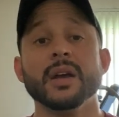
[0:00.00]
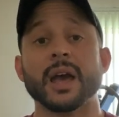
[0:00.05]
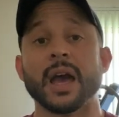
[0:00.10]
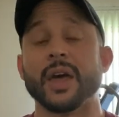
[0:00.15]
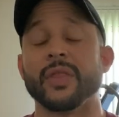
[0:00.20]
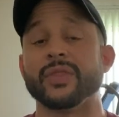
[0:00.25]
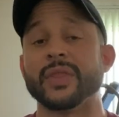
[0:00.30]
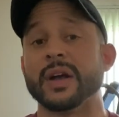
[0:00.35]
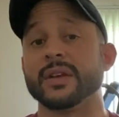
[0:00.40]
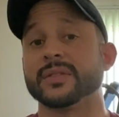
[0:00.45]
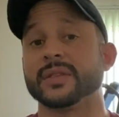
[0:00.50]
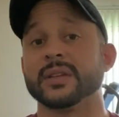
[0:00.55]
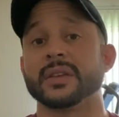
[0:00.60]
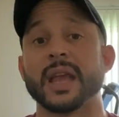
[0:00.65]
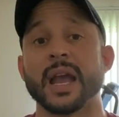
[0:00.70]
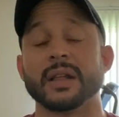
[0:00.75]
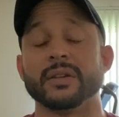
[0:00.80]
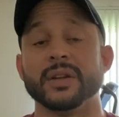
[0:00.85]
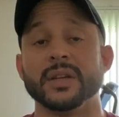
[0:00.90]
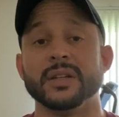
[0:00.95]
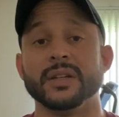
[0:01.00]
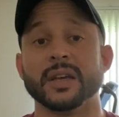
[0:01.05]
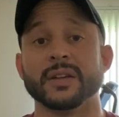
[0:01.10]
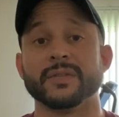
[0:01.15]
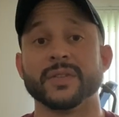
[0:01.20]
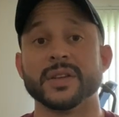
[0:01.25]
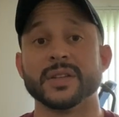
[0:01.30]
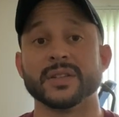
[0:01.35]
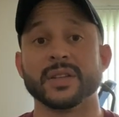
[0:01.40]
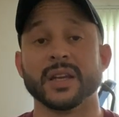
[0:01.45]
1,000-calorie
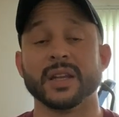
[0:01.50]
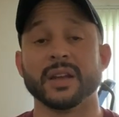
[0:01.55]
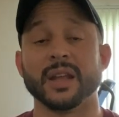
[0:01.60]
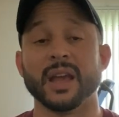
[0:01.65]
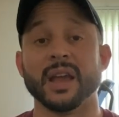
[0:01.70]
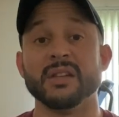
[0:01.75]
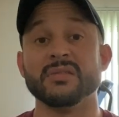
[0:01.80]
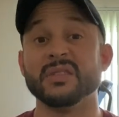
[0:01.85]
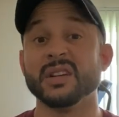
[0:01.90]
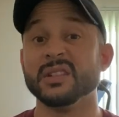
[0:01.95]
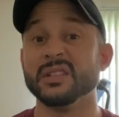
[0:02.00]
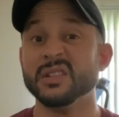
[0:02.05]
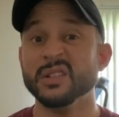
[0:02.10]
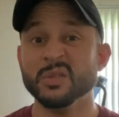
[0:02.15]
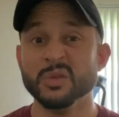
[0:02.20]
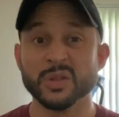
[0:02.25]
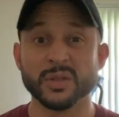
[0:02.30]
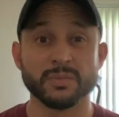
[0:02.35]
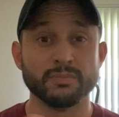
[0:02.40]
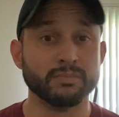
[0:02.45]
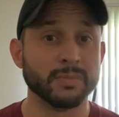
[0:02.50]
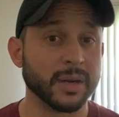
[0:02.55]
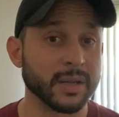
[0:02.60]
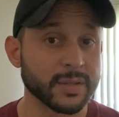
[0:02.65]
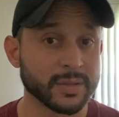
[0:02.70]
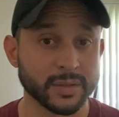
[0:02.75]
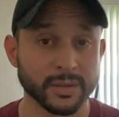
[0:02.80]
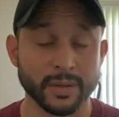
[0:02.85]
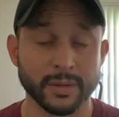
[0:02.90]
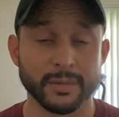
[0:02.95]
deficit and they'll lose
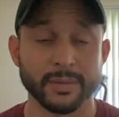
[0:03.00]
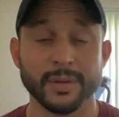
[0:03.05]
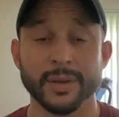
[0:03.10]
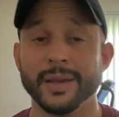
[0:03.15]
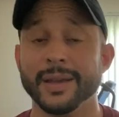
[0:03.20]
muscle